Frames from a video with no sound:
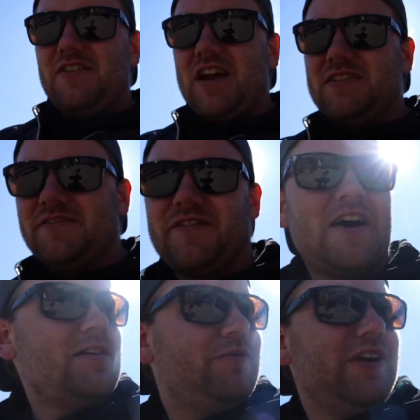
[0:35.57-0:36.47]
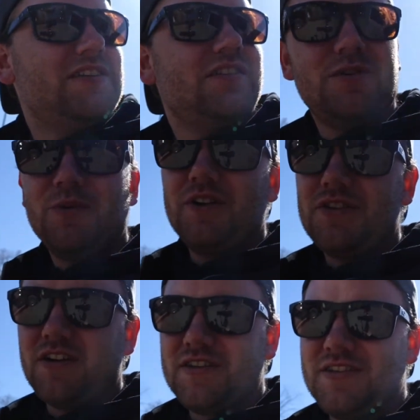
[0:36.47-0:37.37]
yet to find a place on the
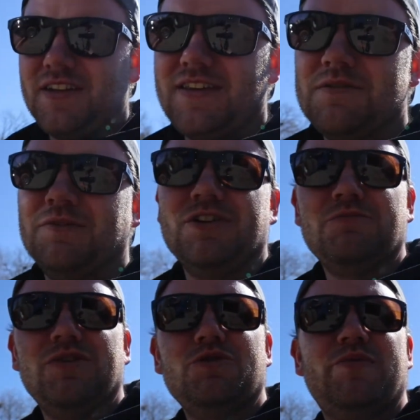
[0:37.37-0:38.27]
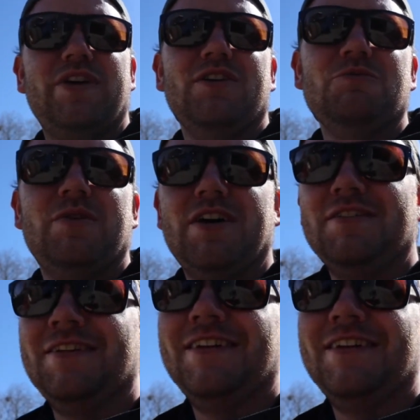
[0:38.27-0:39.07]
wheelchair to stick that little blue pill, but